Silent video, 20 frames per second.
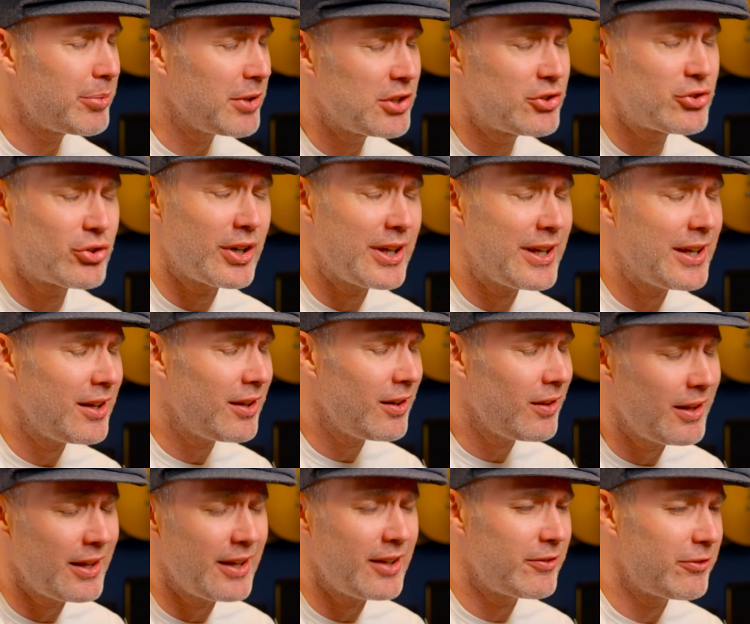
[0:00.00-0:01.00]

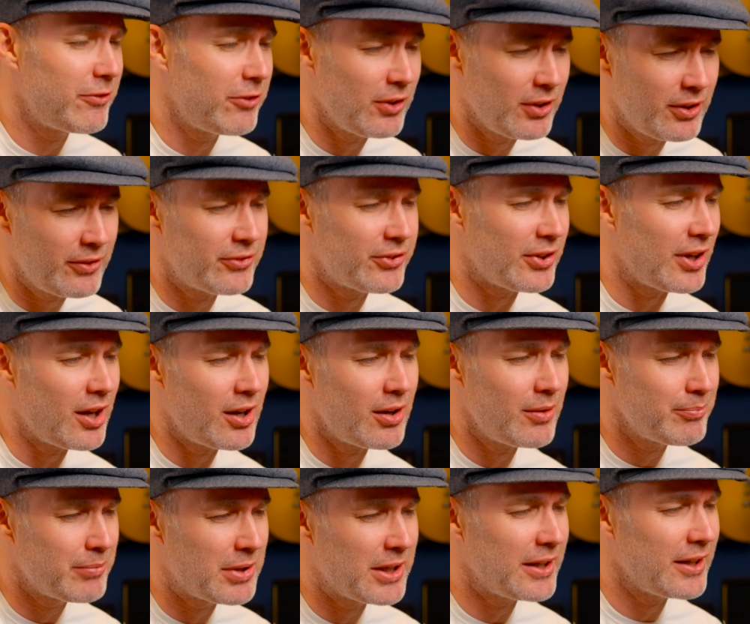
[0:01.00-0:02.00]
trailhead full of
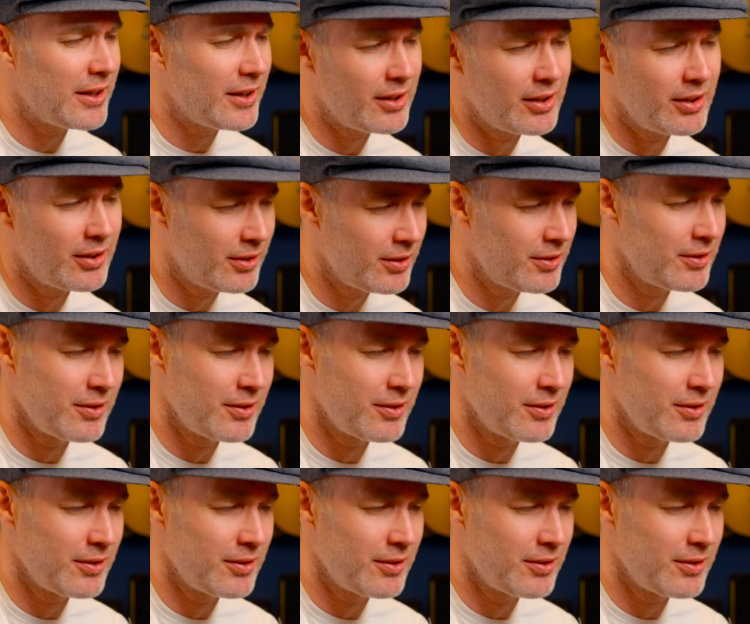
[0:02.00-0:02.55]
zombies.